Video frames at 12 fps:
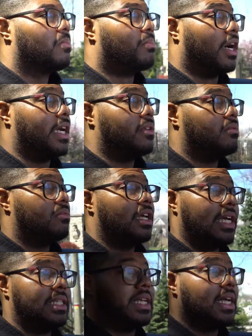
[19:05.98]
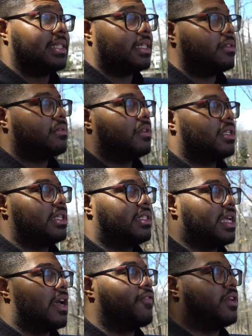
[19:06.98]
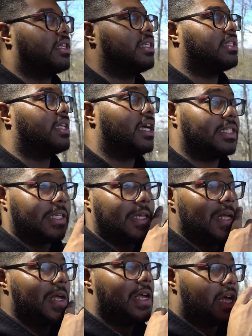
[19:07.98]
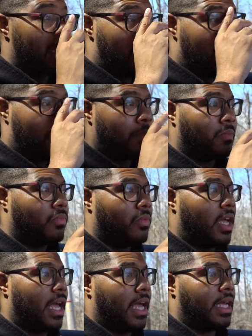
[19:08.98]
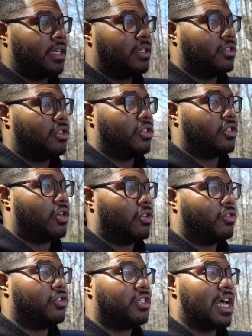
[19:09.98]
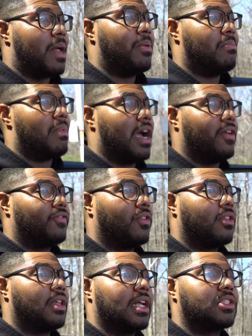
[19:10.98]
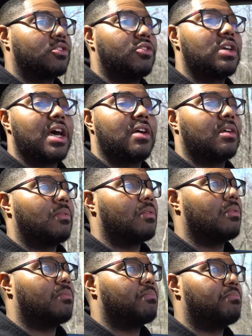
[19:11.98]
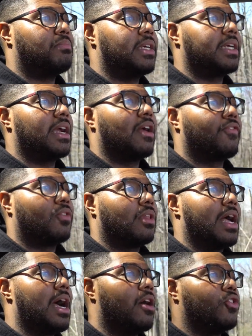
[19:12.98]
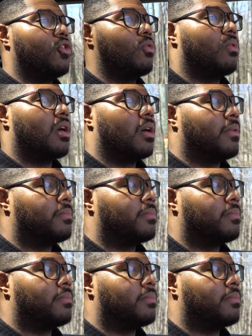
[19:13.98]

But it does it. It definitely does it. And you know, you just gotta be mindful of that. So you gotta be careful of how you